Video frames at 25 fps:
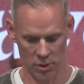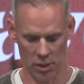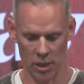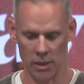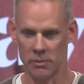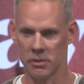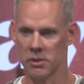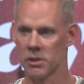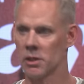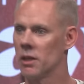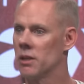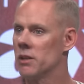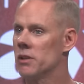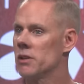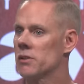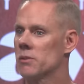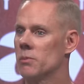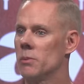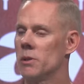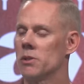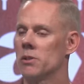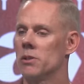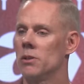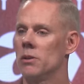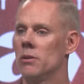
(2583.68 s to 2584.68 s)
I'm just going to
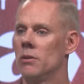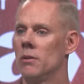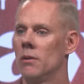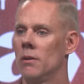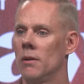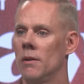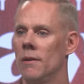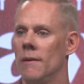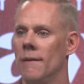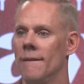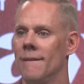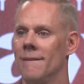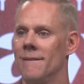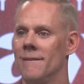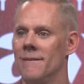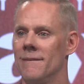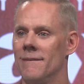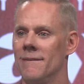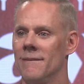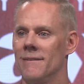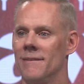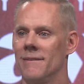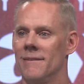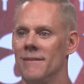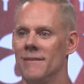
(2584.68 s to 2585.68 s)
dismiss you.
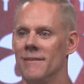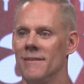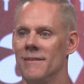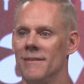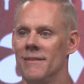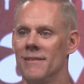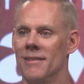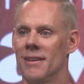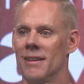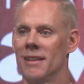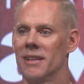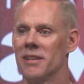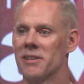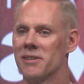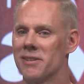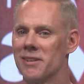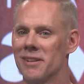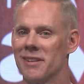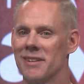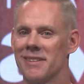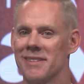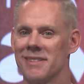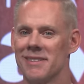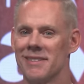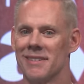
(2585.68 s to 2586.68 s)
Listen
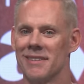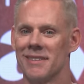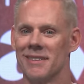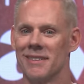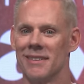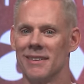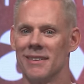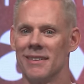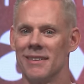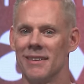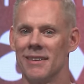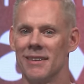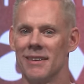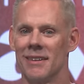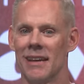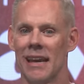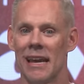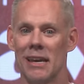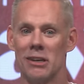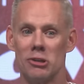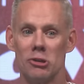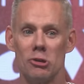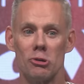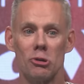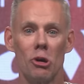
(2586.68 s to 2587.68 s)
to this
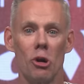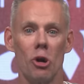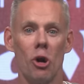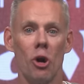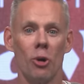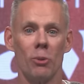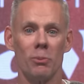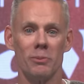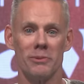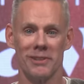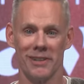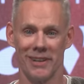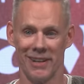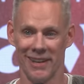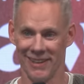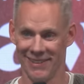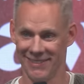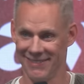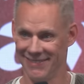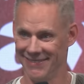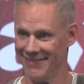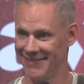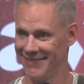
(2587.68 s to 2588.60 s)
as you go home today.